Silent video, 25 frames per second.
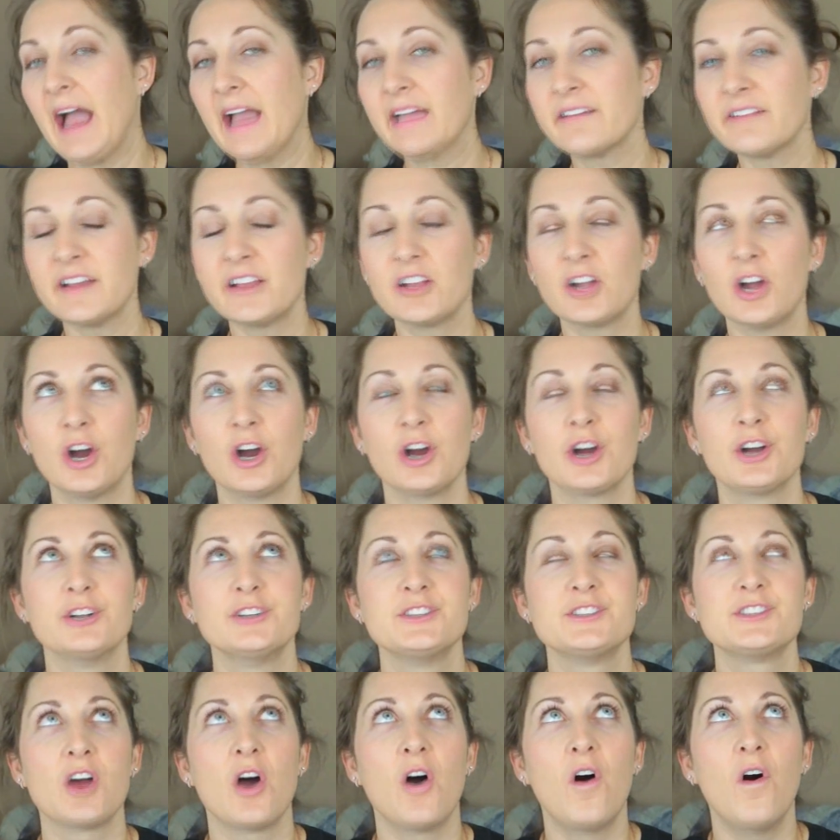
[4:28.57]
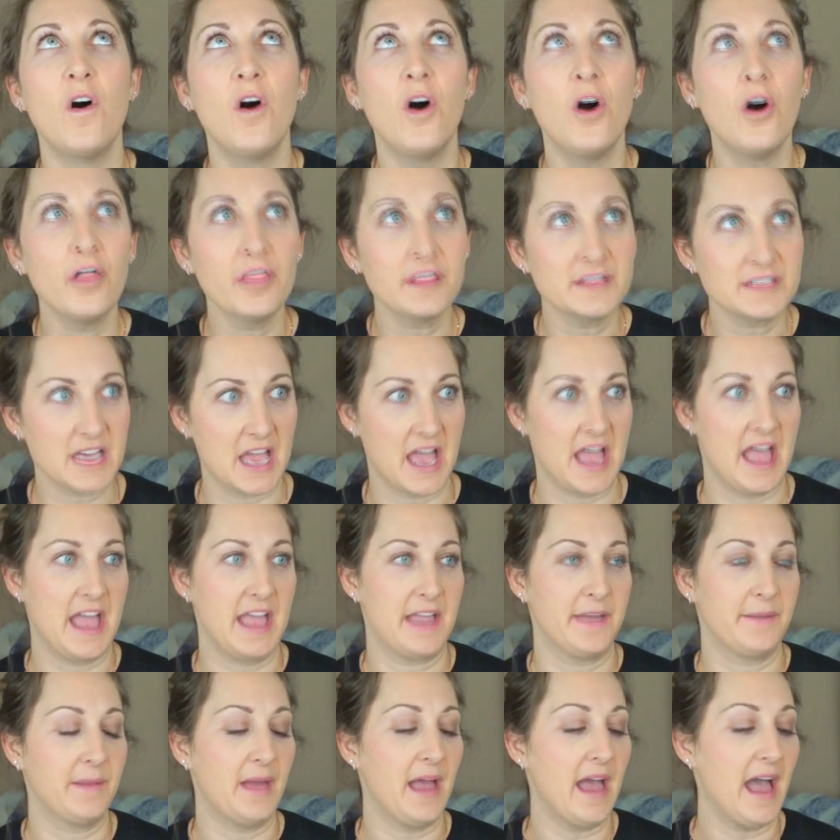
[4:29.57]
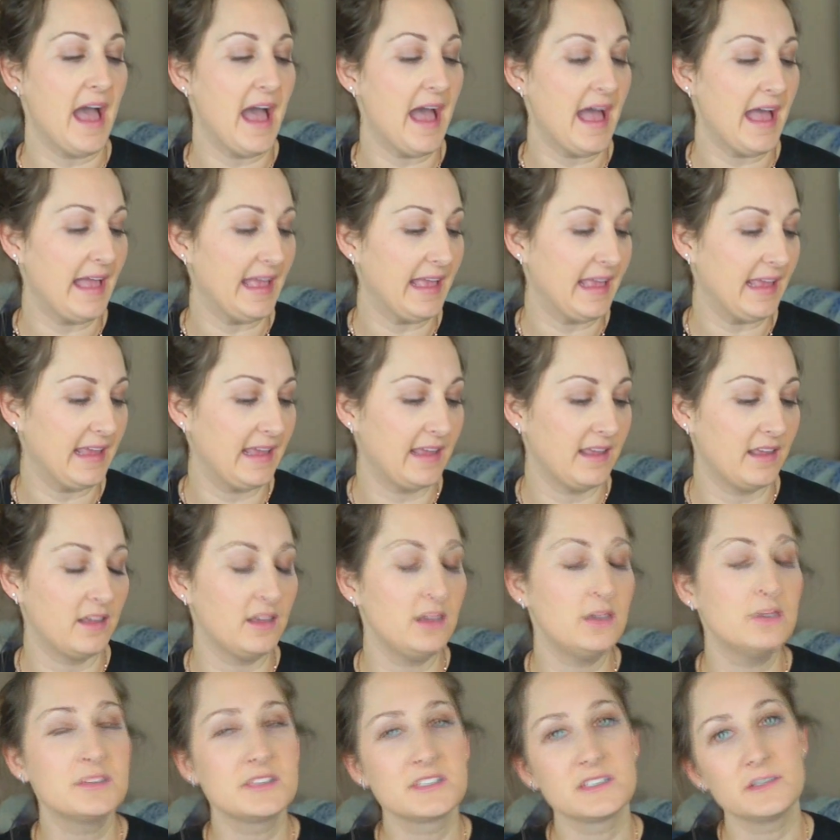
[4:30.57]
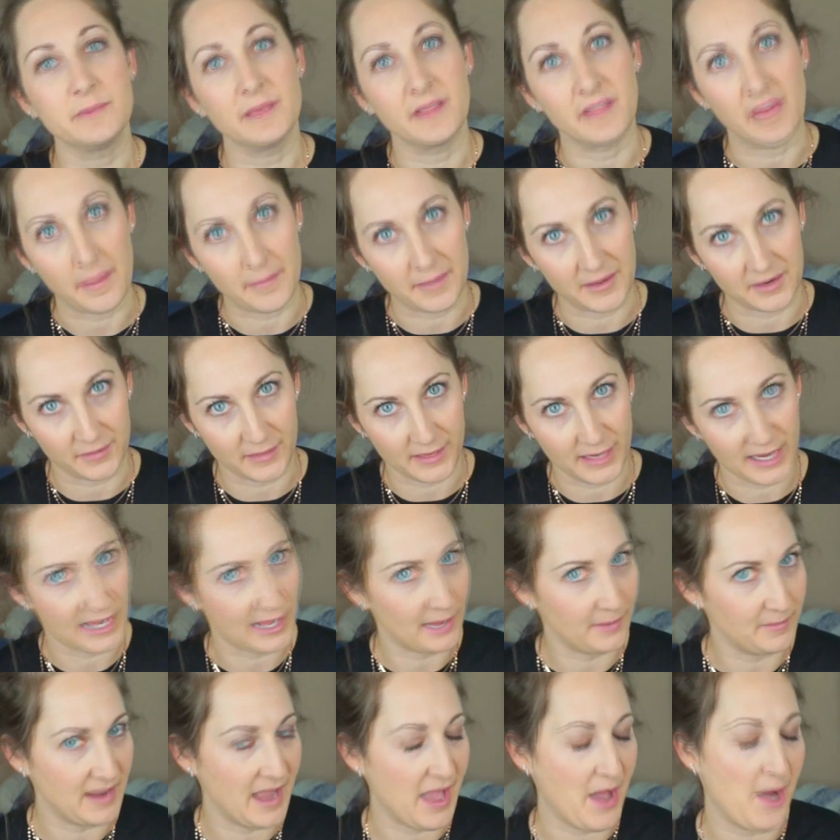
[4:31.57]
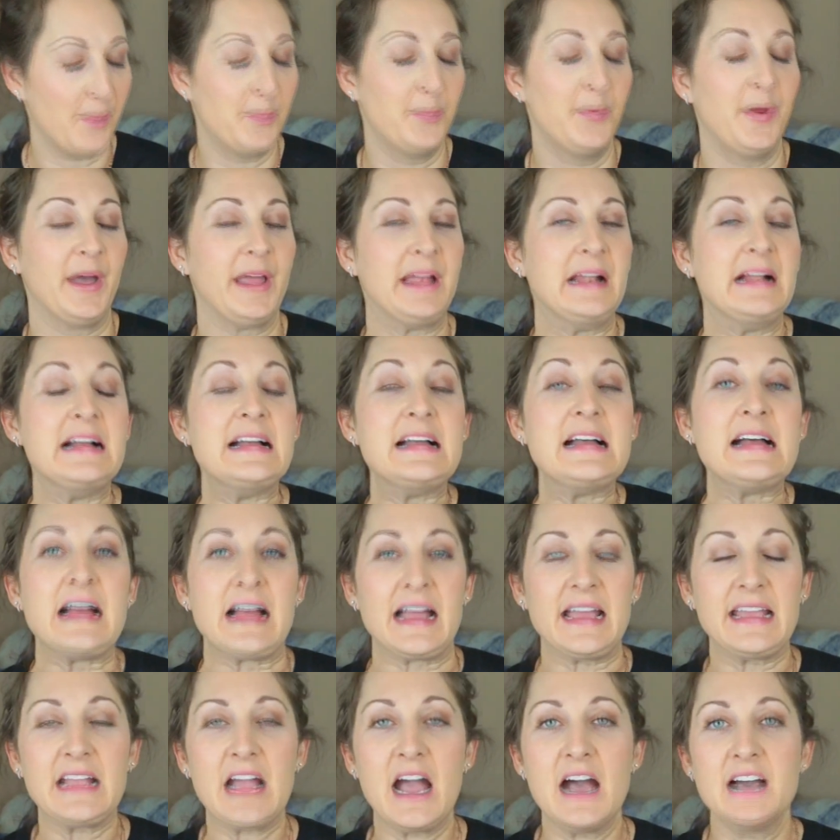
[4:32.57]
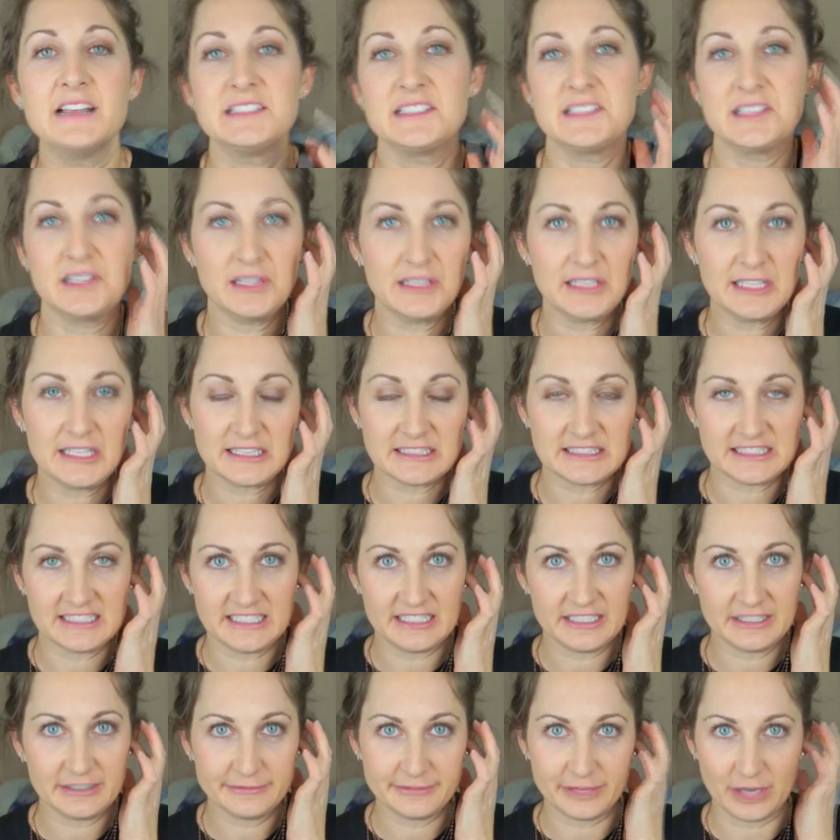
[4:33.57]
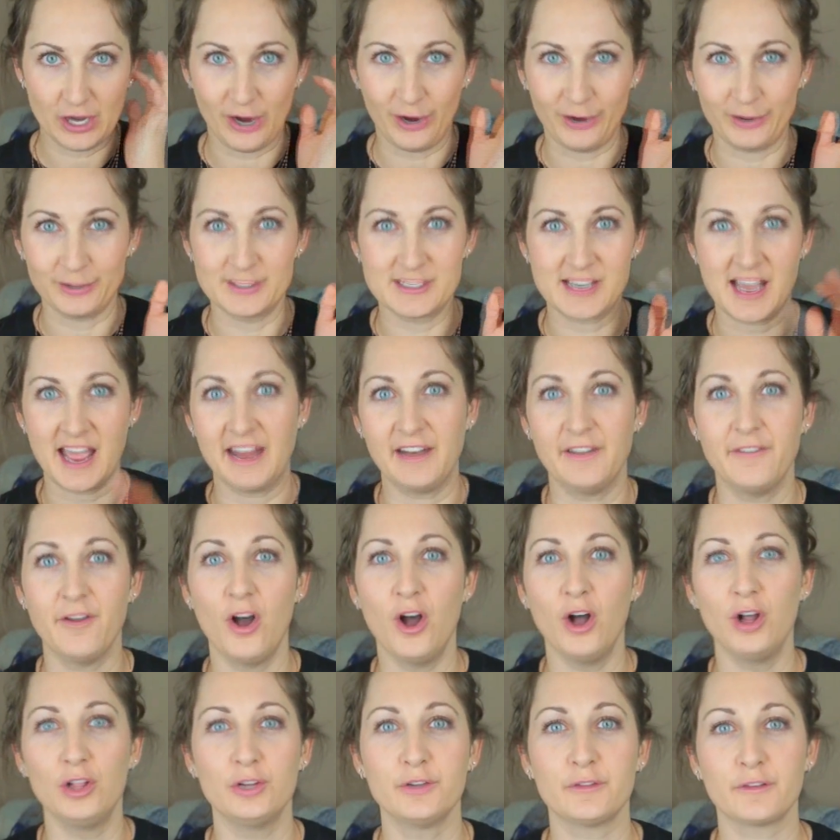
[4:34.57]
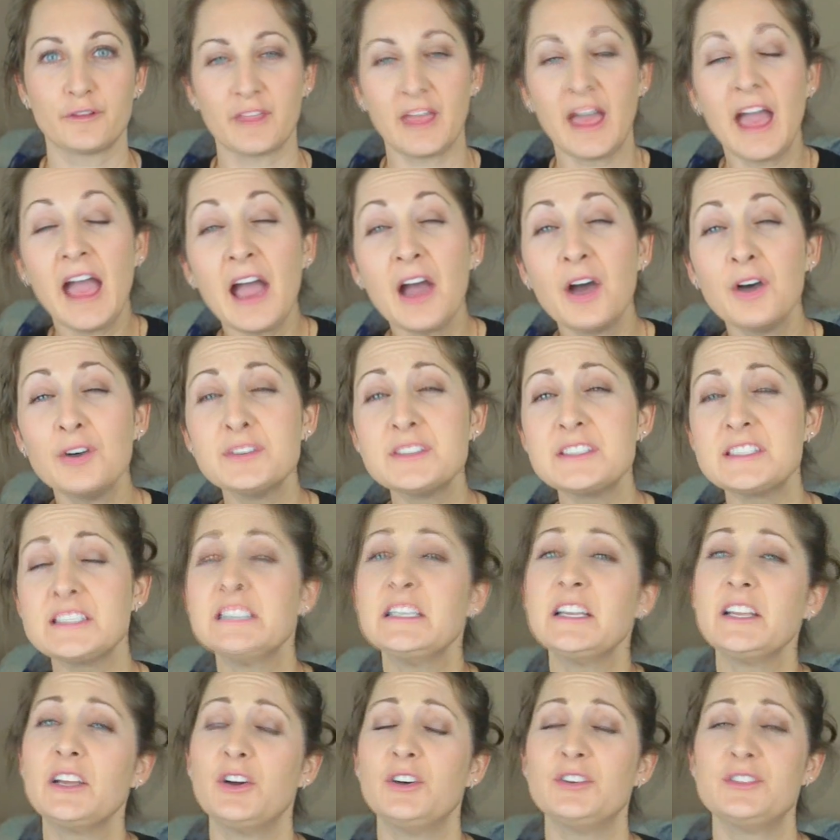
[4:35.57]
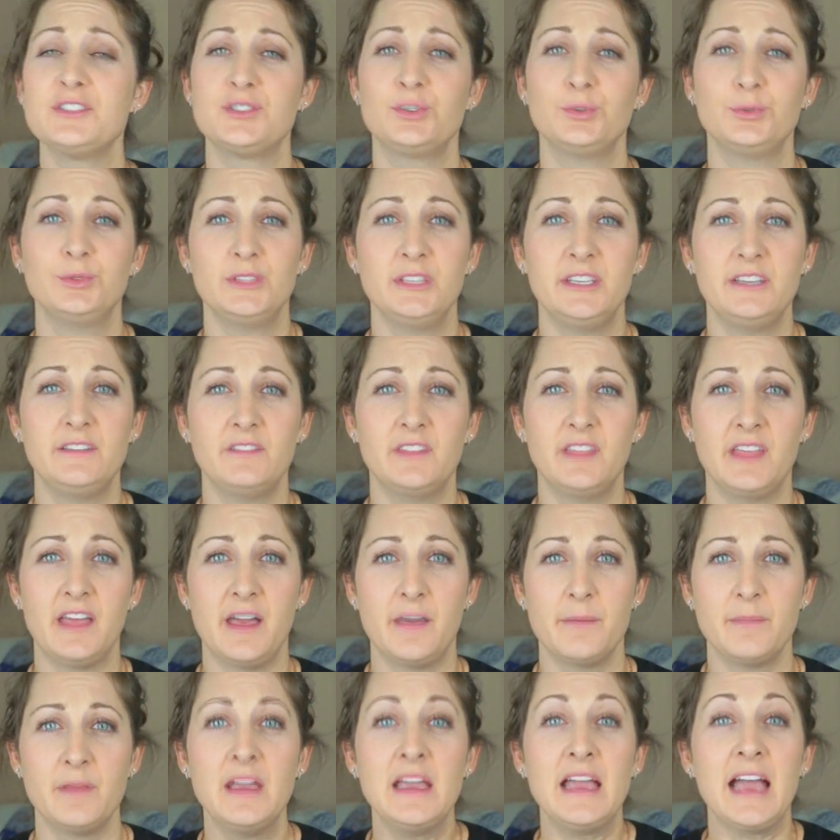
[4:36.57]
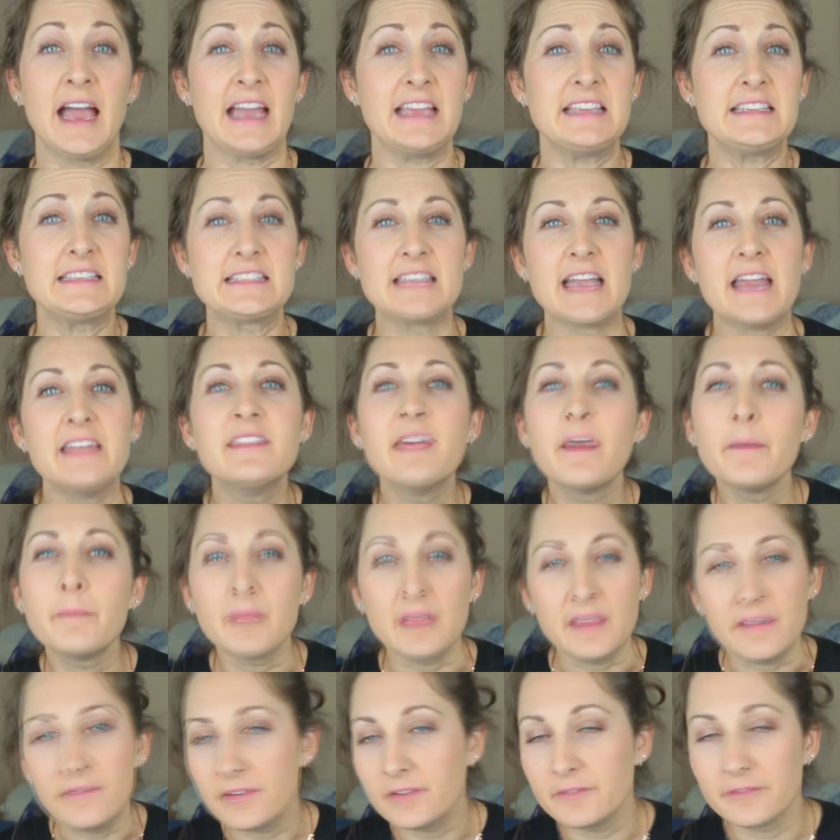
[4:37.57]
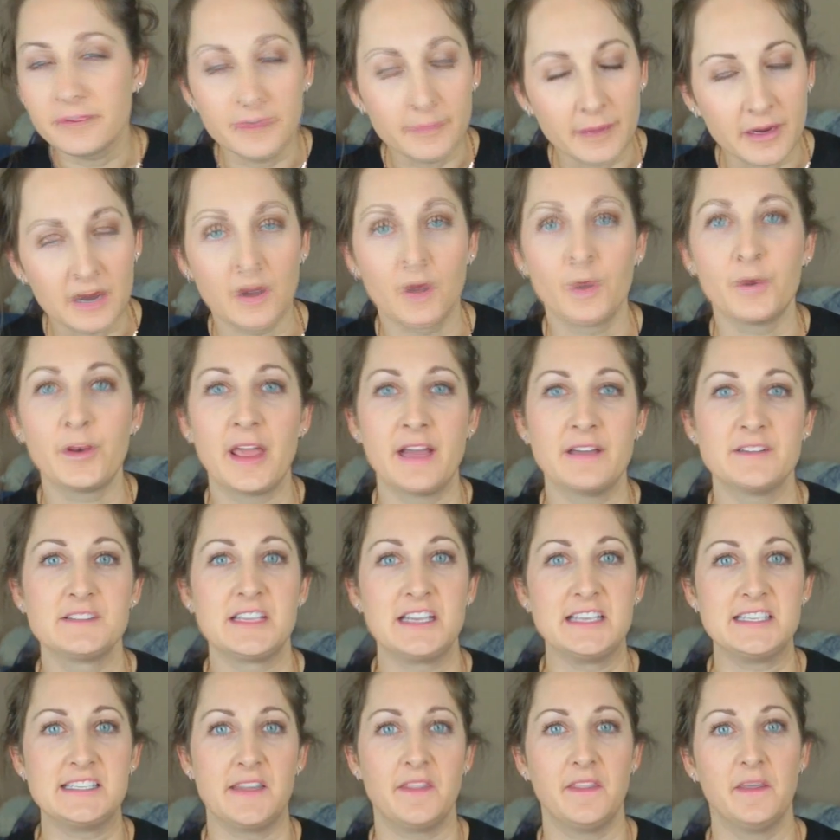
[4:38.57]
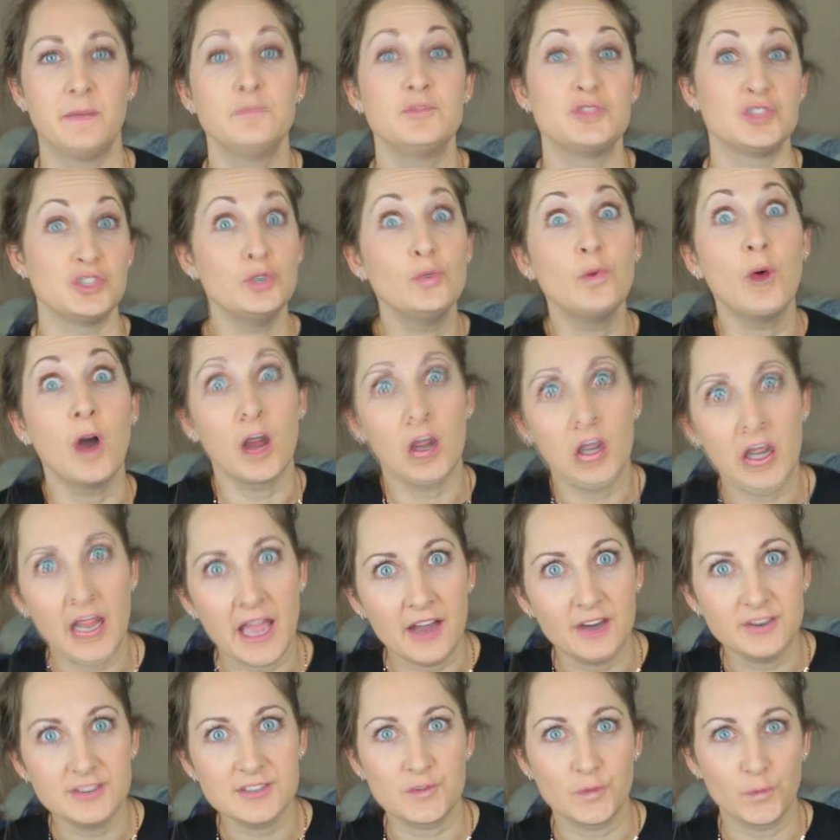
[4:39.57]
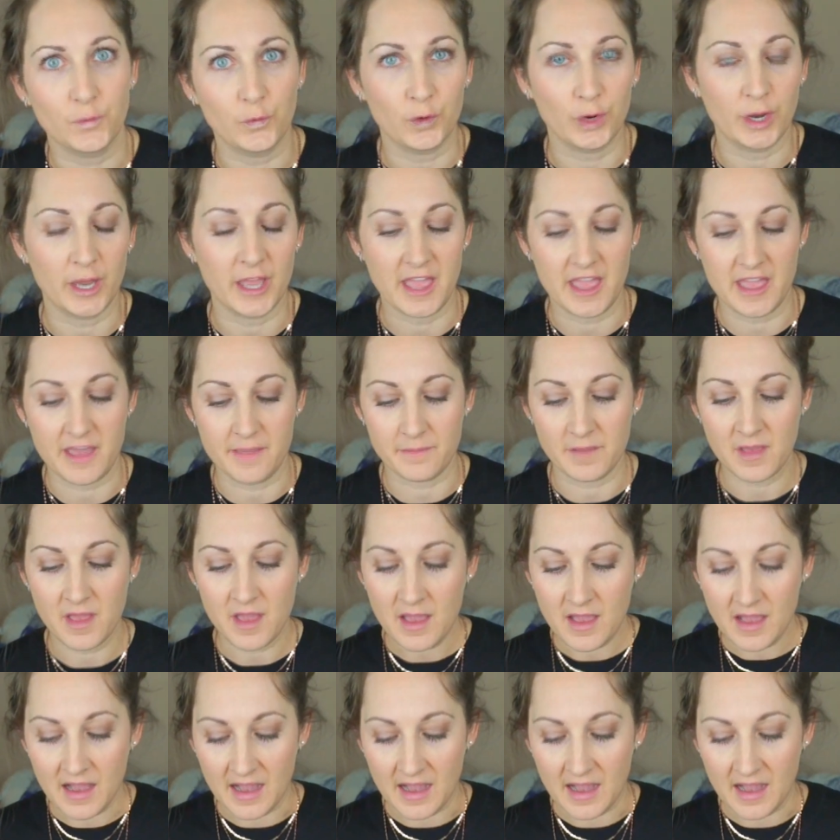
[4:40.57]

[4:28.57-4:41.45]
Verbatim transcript: I write cards all the time. I used to be a lot better than I am now, but I constantly leave cards kind of all over the house and I also leave them, I send them even from our own house, I send them to our house for him.